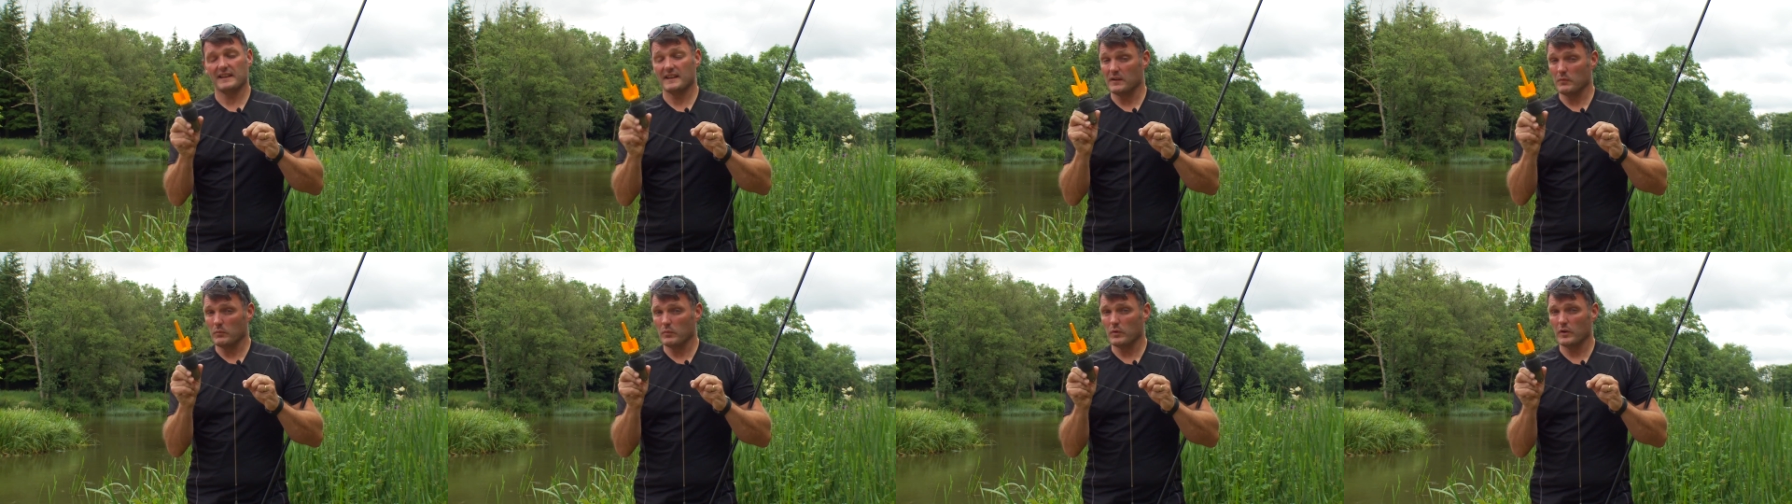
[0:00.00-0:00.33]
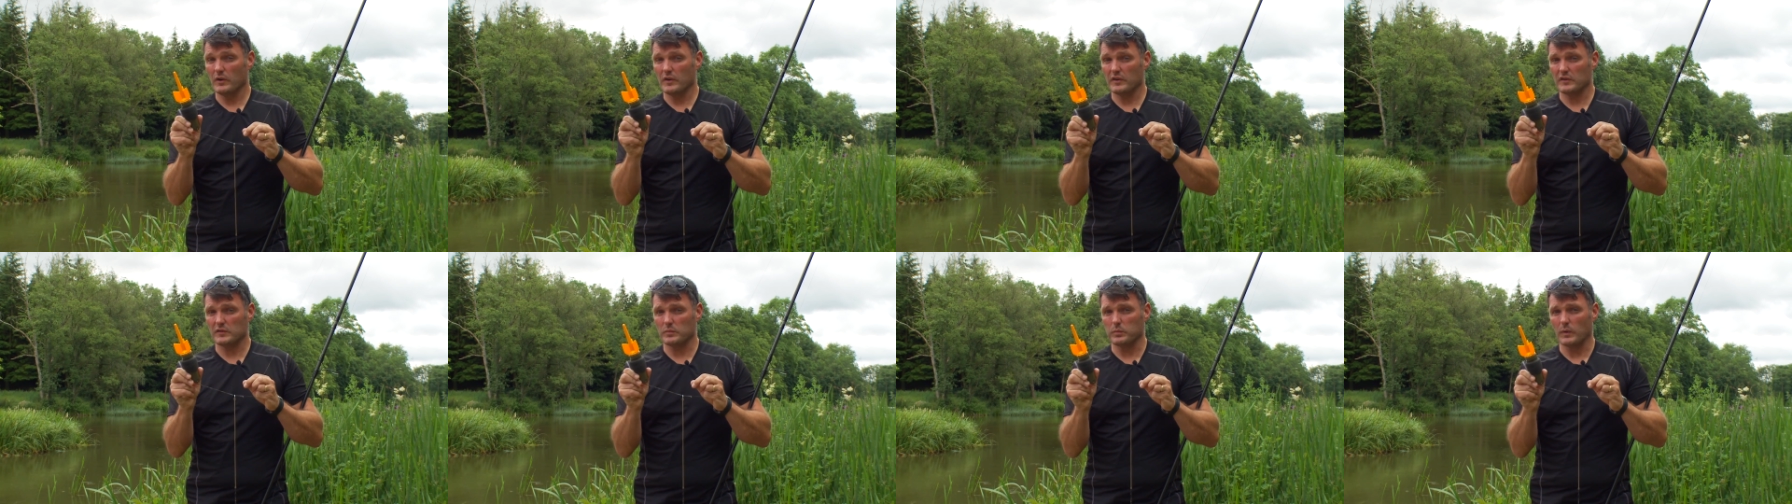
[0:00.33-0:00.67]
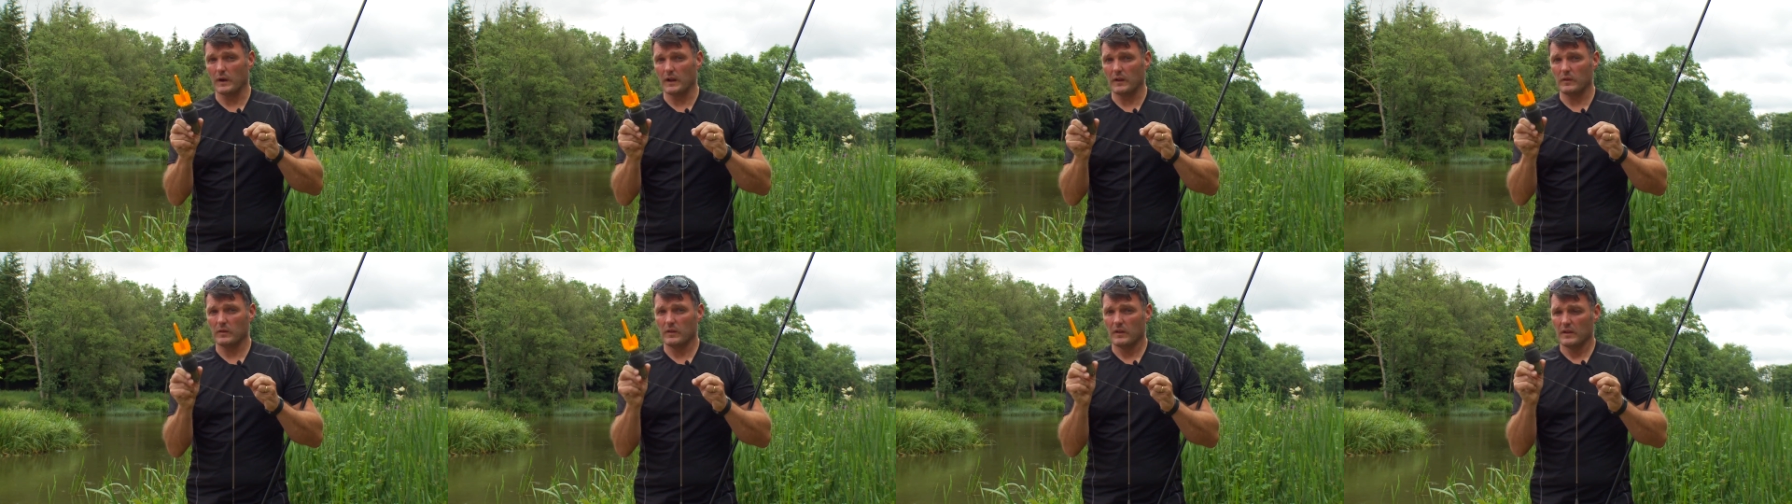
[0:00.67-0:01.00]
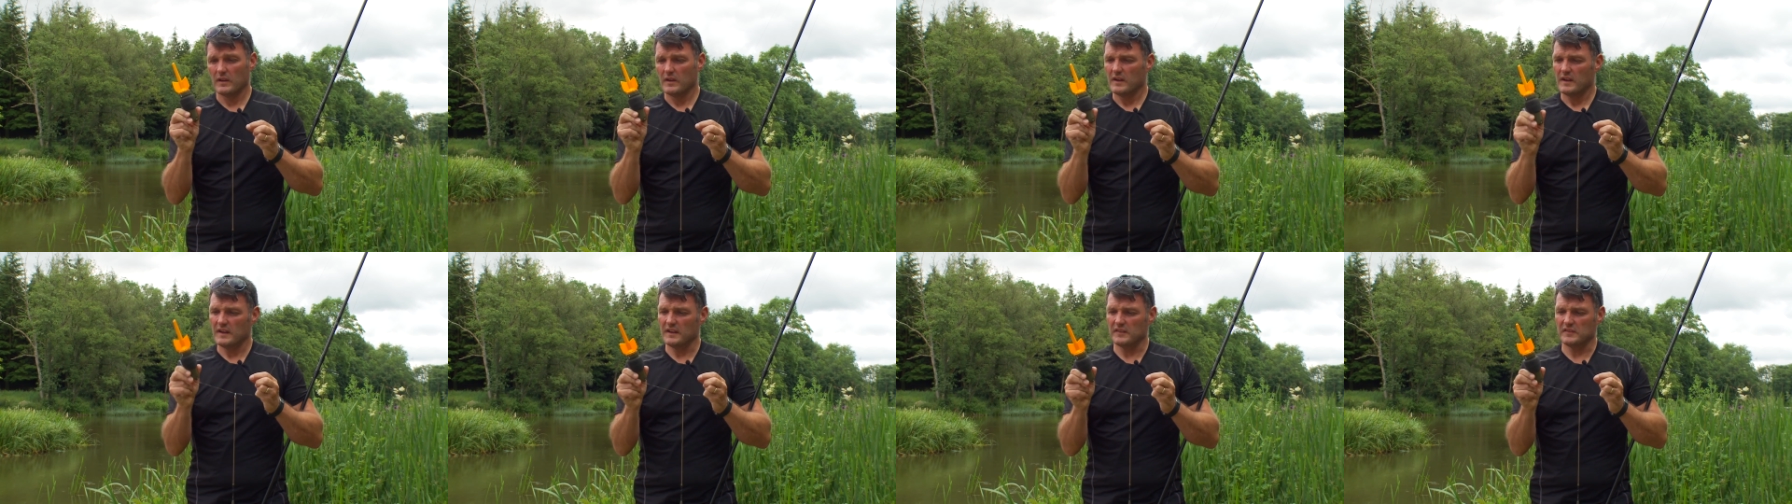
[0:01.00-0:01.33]
It works well,
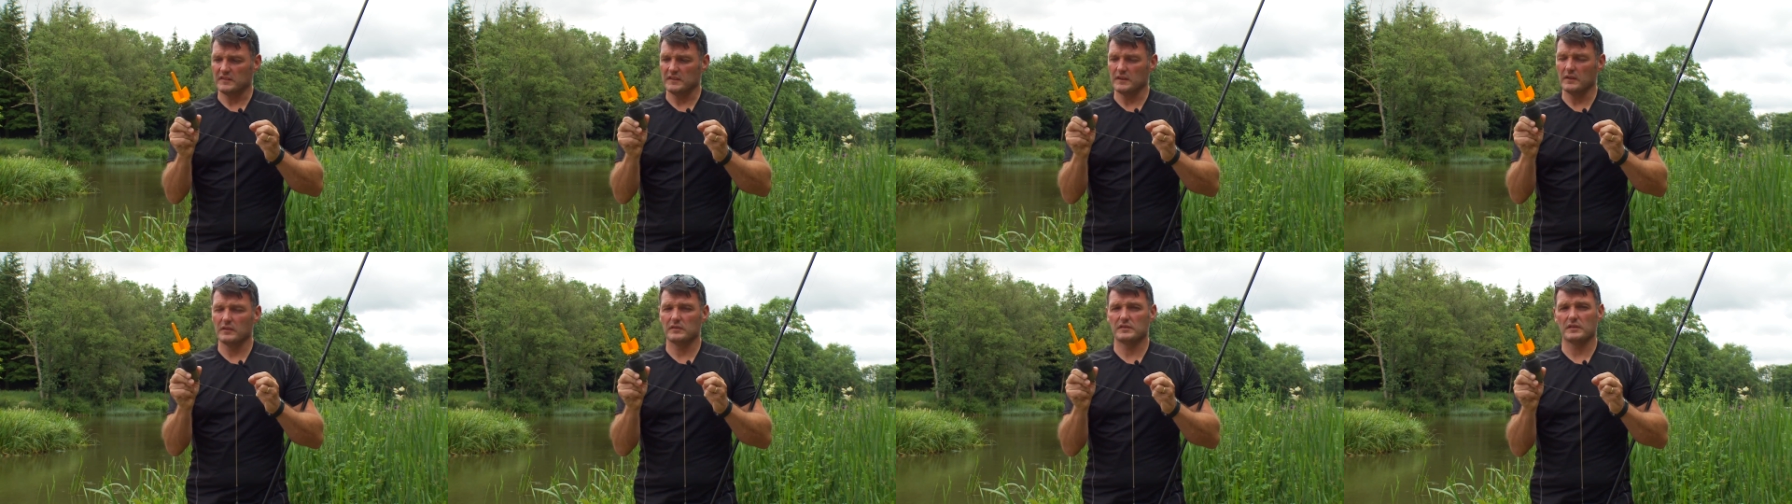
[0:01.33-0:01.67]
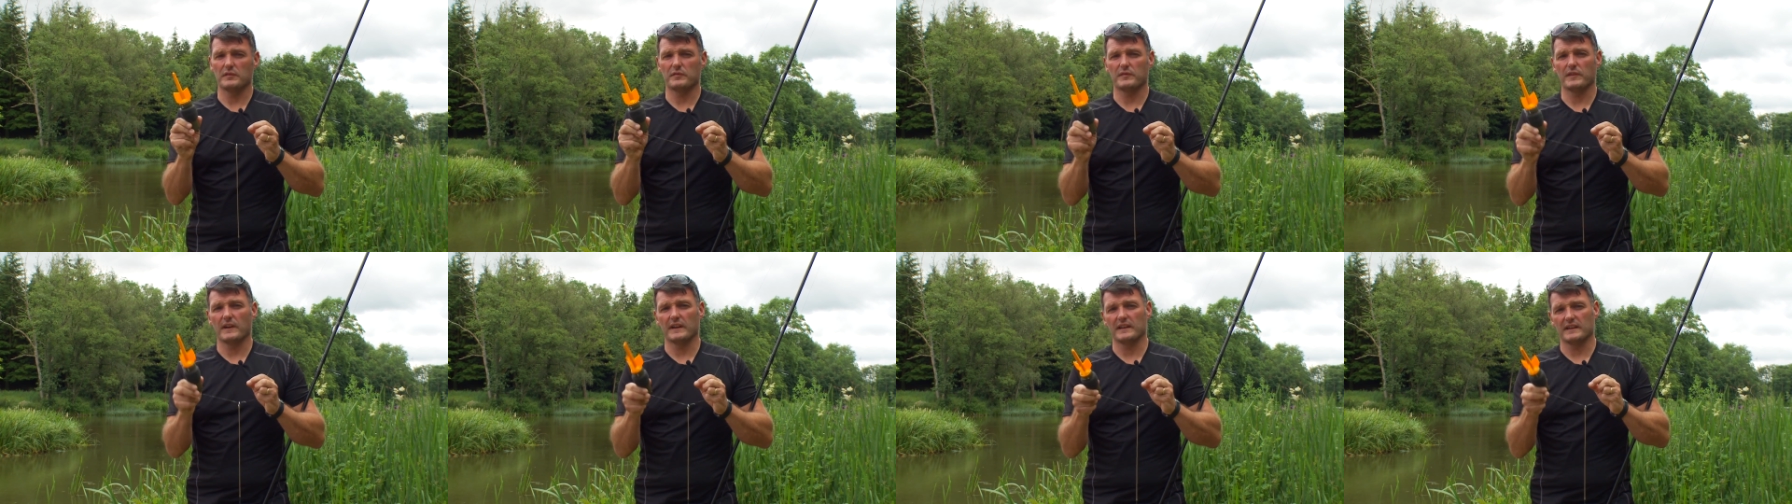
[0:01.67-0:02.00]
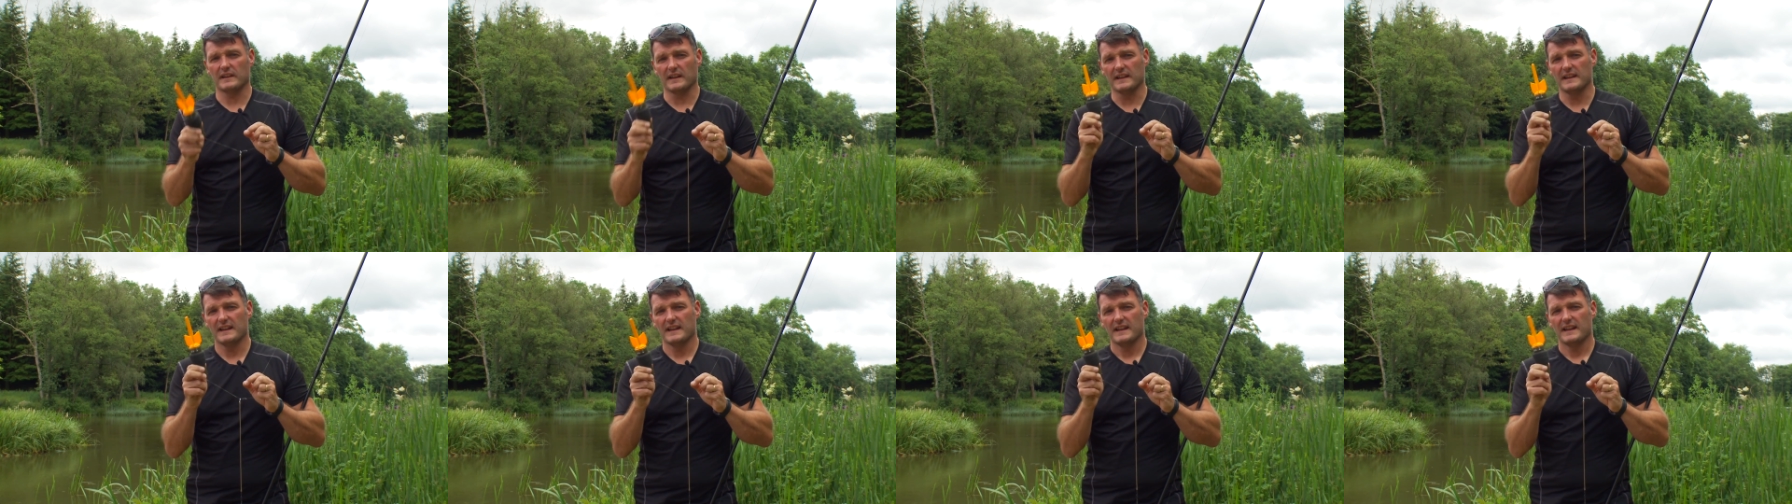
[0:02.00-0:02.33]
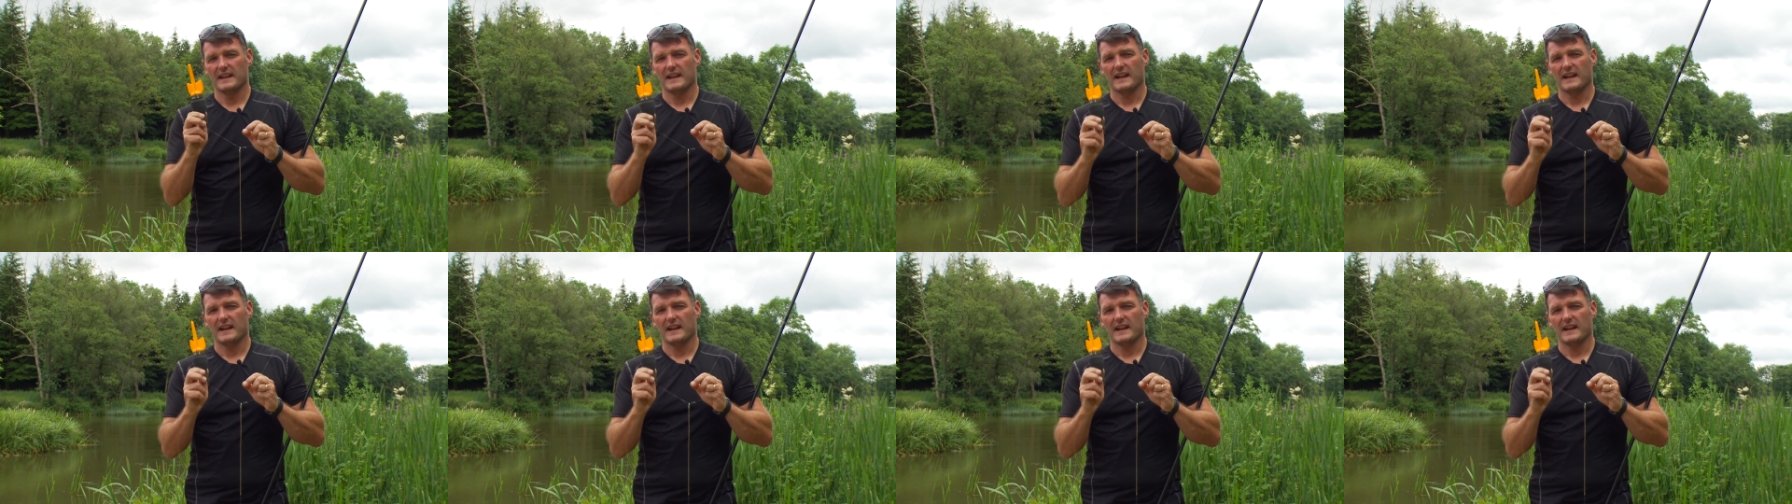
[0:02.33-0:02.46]
it's user friendly,